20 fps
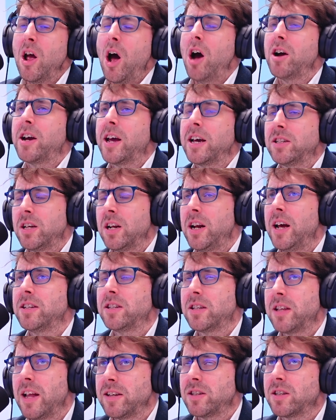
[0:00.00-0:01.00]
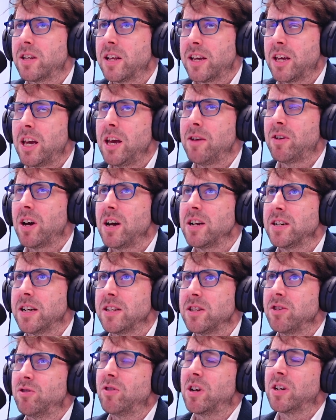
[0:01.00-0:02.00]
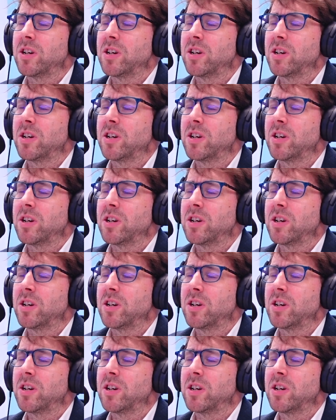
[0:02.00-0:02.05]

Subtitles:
Okay, so let's keep going down this